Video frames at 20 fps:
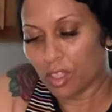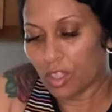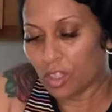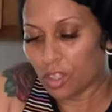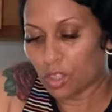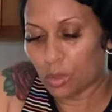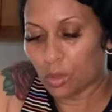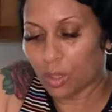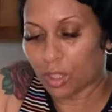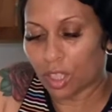
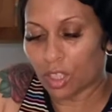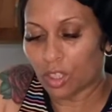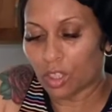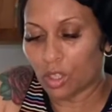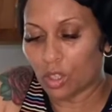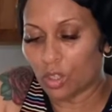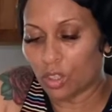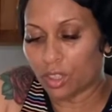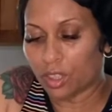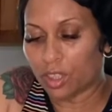You can
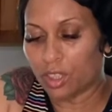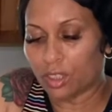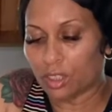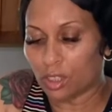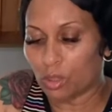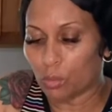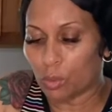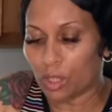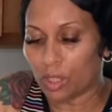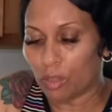cut these
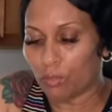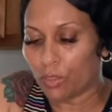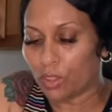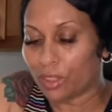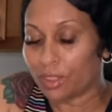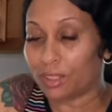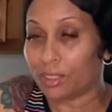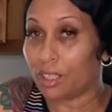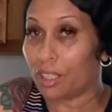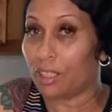in whatever
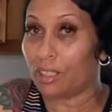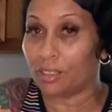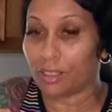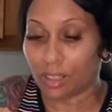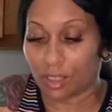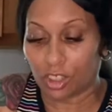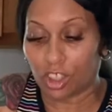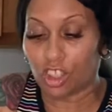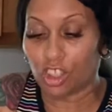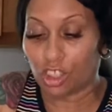size
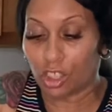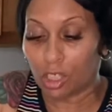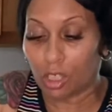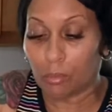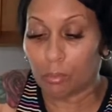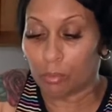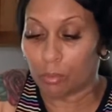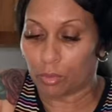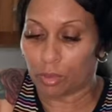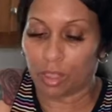and shape
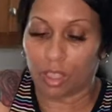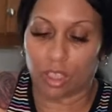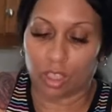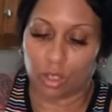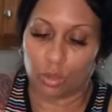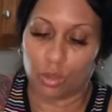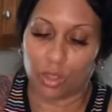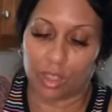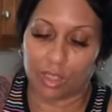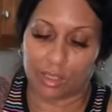
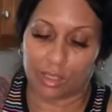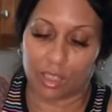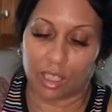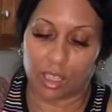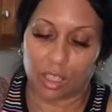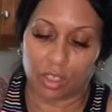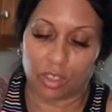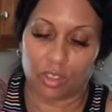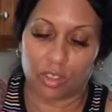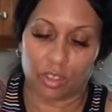you
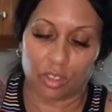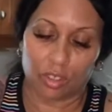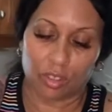desire.